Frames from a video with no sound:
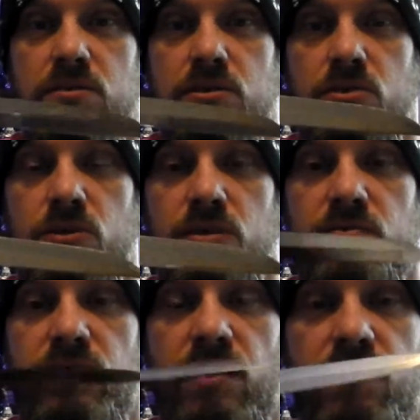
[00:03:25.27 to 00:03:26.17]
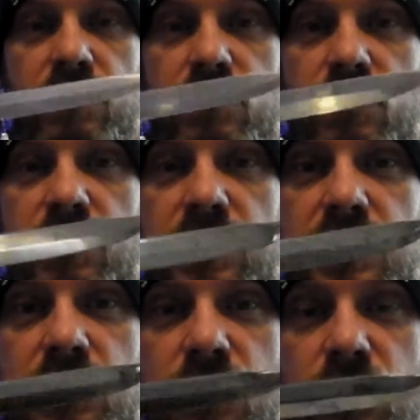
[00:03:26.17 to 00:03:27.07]
doing feathering with
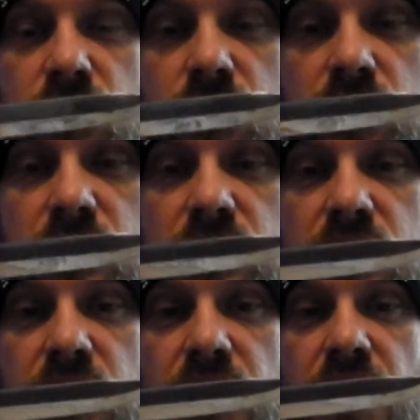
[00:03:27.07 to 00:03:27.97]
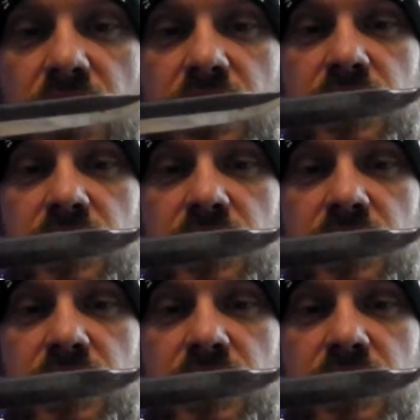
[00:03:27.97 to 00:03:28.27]
it or, or anything like that.